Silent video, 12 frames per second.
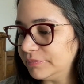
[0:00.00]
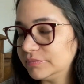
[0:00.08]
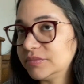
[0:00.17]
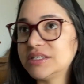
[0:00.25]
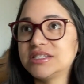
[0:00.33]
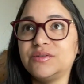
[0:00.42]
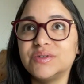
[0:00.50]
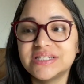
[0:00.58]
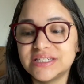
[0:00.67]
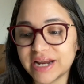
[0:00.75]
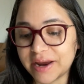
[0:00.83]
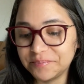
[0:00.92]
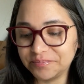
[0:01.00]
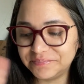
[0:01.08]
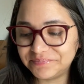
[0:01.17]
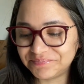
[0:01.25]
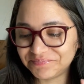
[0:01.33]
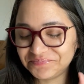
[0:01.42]
Let's see what's today.
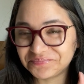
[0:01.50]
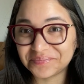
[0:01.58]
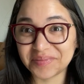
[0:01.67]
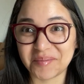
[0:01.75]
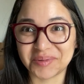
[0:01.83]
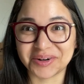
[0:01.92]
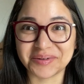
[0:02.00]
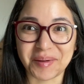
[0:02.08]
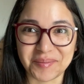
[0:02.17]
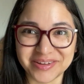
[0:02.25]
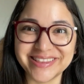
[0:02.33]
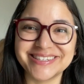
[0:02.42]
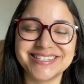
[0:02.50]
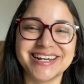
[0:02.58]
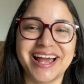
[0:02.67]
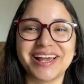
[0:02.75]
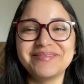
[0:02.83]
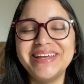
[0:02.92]
I'm gonna remember this
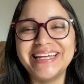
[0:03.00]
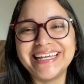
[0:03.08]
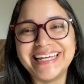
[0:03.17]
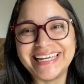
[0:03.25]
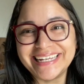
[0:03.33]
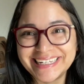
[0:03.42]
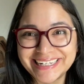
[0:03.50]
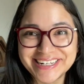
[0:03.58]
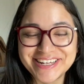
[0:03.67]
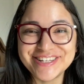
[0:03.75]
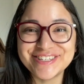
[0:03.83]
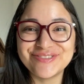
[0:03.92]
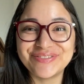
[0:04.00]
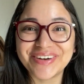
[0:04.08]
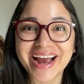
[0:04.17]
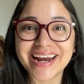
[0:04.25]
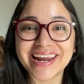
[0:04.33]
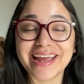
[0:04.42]
time. It is
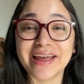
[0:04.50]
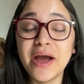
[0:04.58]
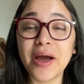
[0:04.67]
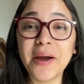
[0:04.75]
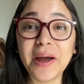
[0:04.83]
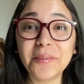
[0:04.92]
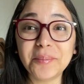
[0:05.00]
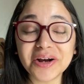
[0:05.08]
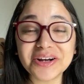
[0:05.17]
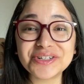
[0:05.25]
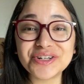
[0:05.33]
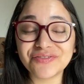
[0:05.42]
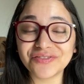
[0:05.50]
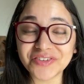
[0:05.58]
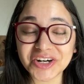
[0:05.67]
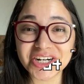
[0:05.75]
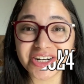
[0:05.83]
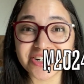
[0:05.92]
Friday, March
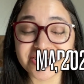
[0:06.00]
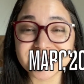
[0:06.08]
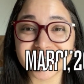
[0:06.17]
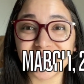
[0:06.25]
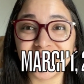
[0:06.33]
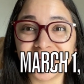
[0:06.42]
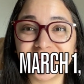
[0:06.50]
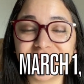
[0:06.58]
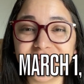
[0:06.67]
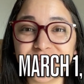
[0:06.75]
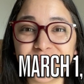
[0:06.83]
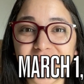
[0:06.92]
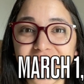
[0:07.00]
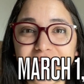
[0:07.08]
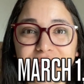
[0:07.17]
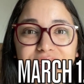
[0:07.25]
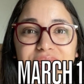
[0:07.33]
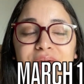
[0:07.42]
1st, a whole new
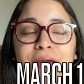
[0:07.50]
month.